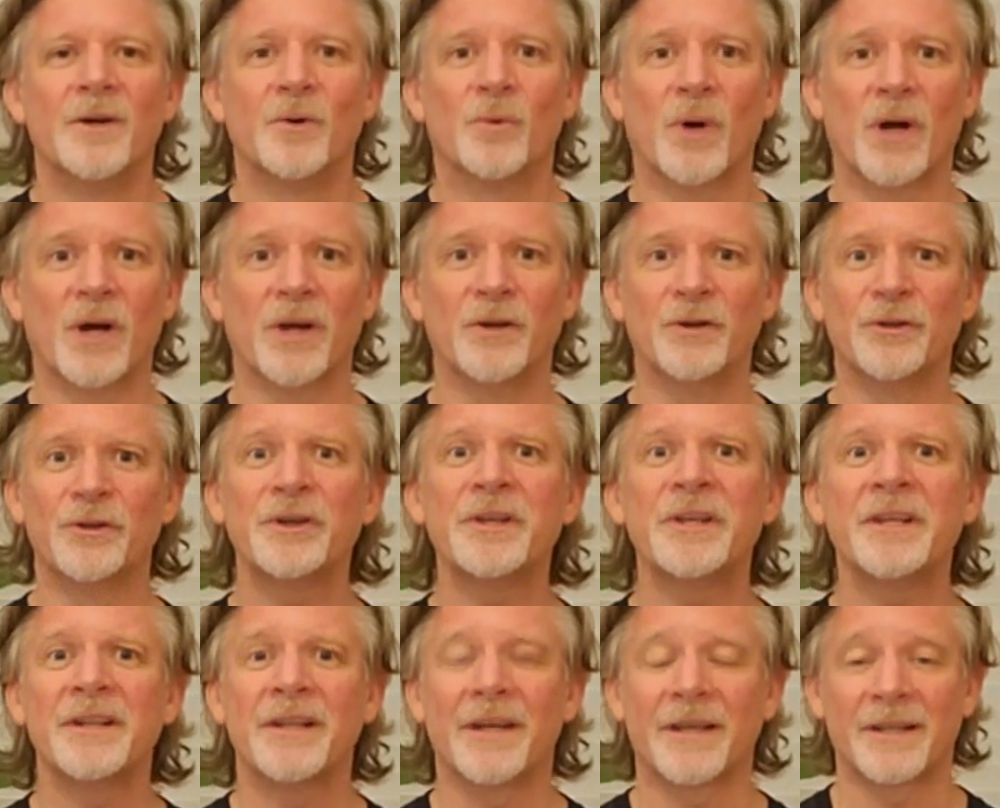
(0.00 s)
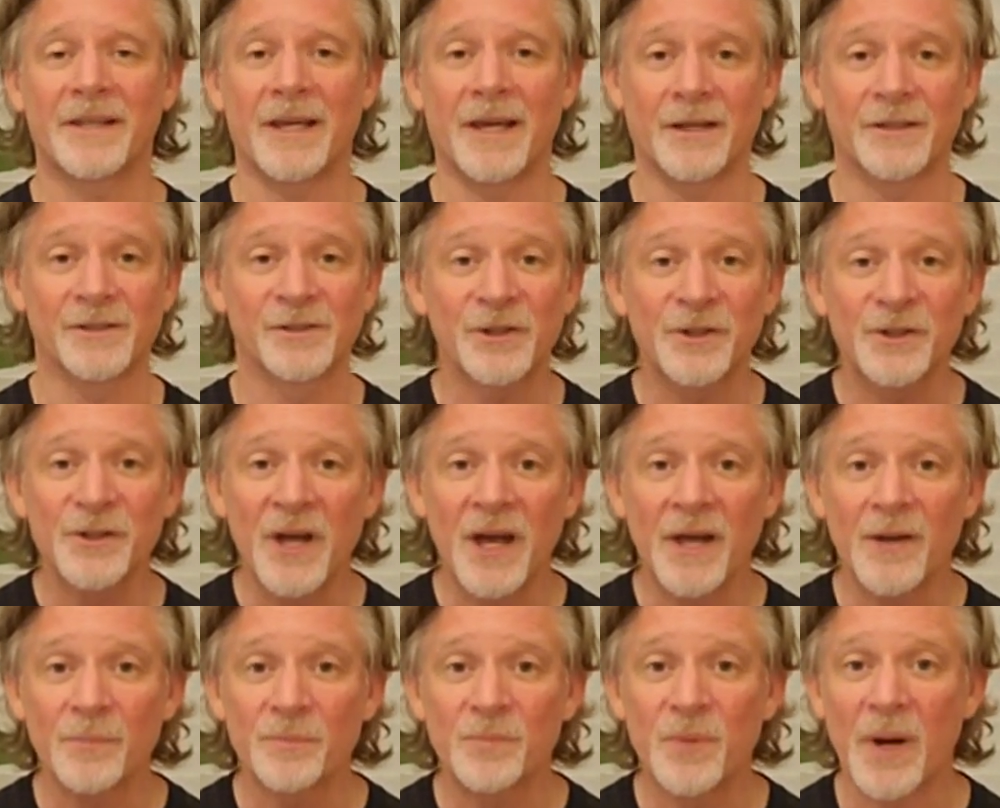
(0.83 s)
Why are you looking like that? Because they're
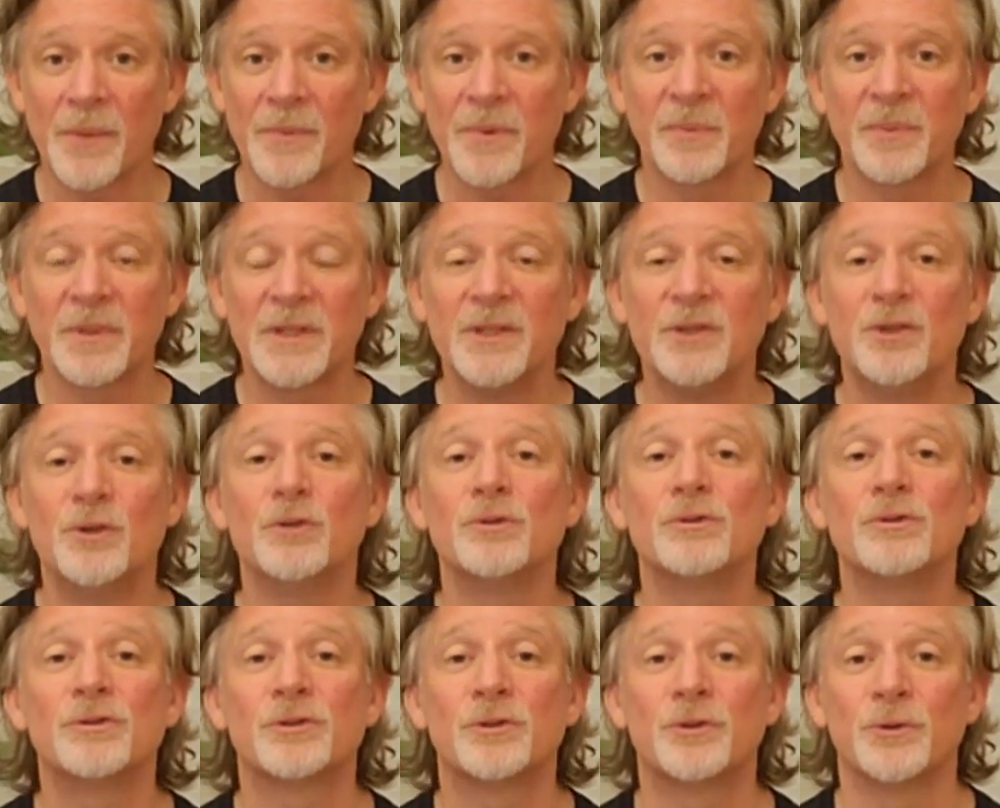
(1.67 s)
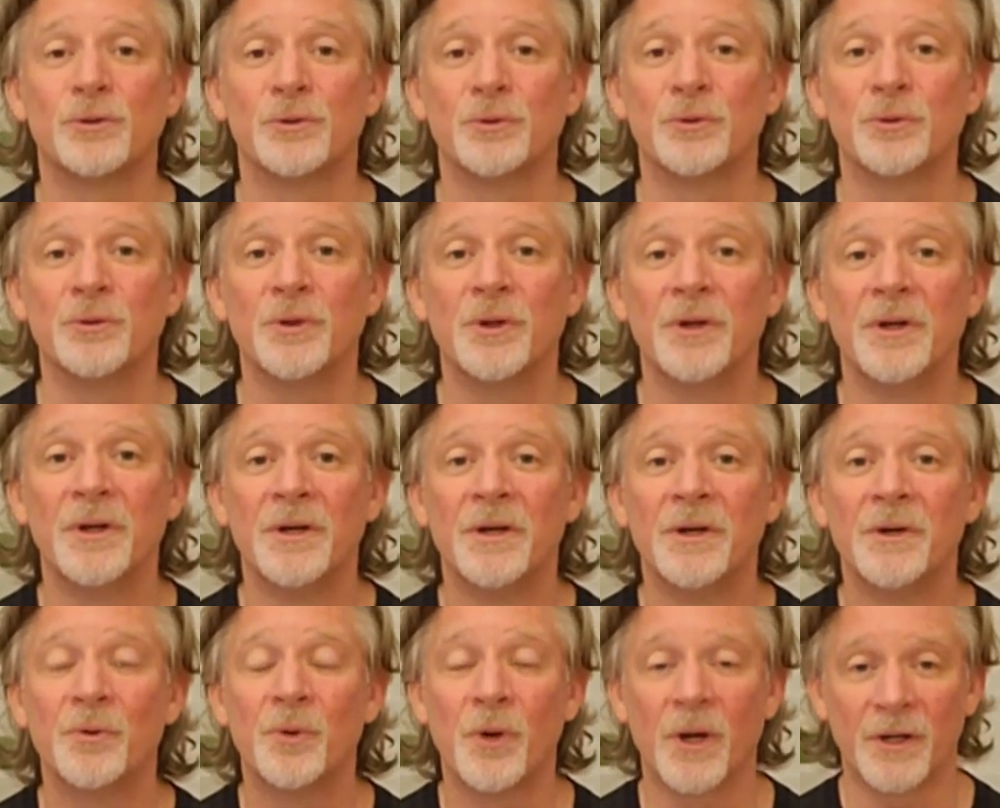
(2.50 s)
not probably used to
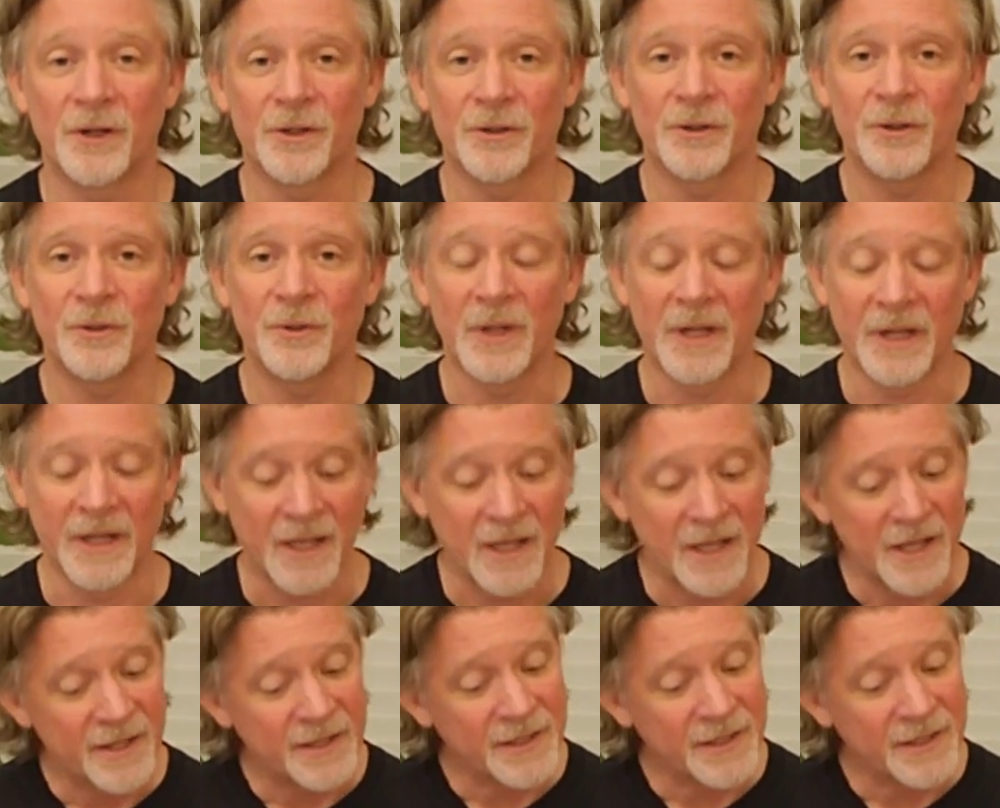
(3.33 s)
what you're doing.